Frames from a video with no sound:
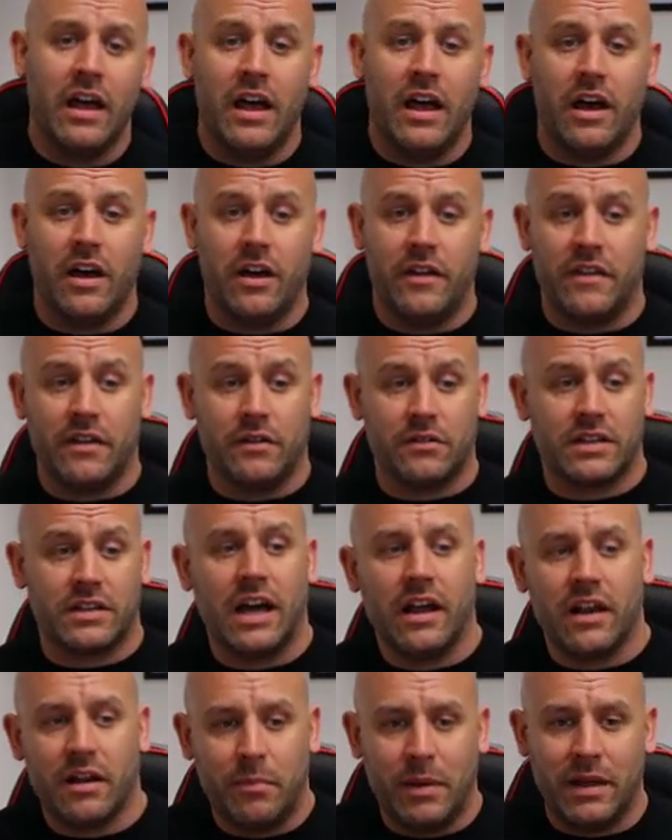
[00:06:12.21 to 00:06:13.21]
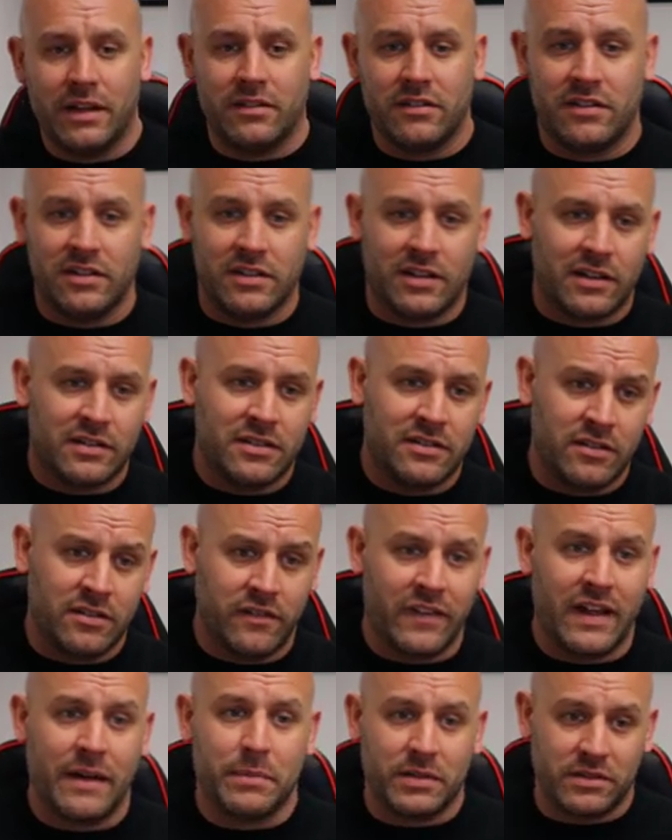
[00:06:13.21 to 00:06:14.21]
There's a couple of pence deducted on
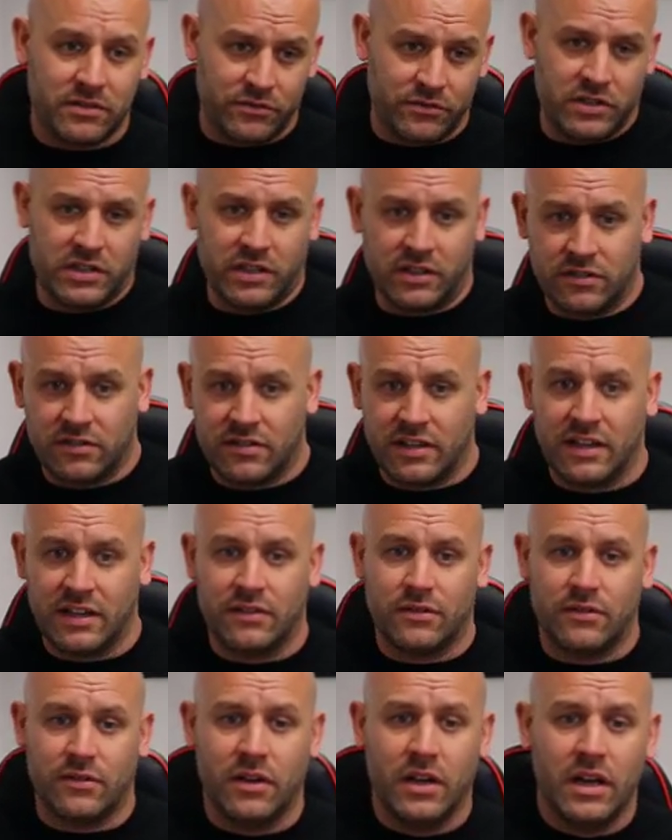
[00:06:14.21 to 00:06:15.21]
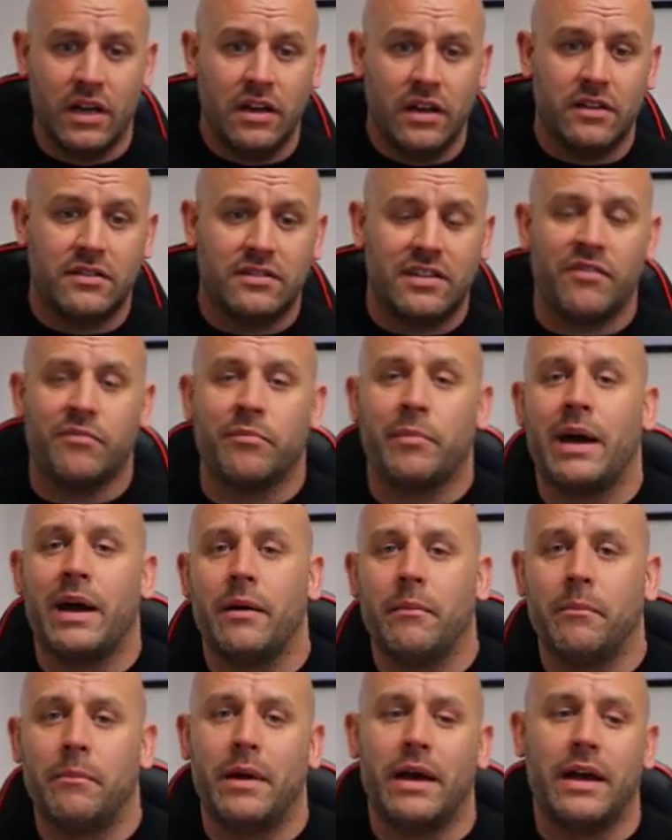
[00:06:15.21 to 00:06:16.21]
that because obviously you can see there's a
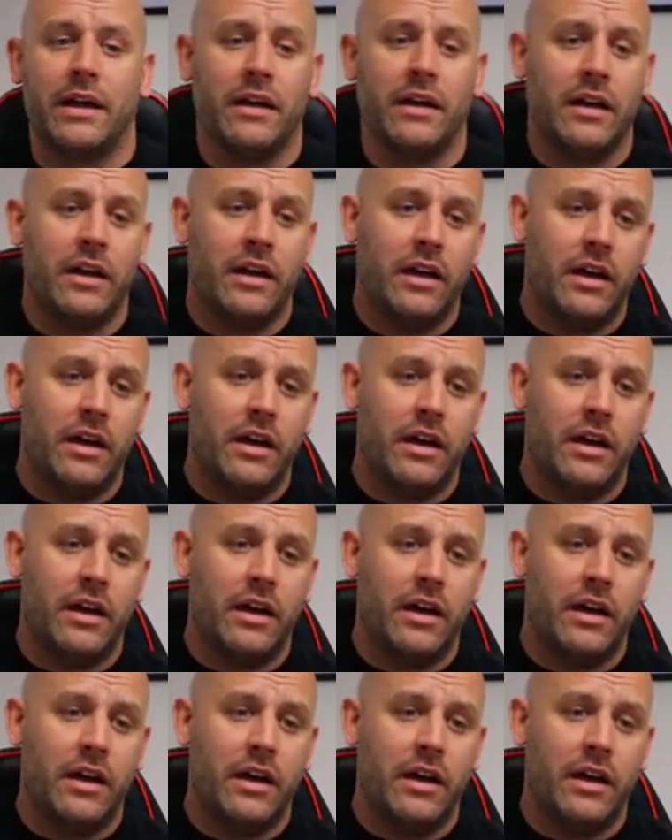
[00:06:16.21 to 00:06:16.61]
£7 bet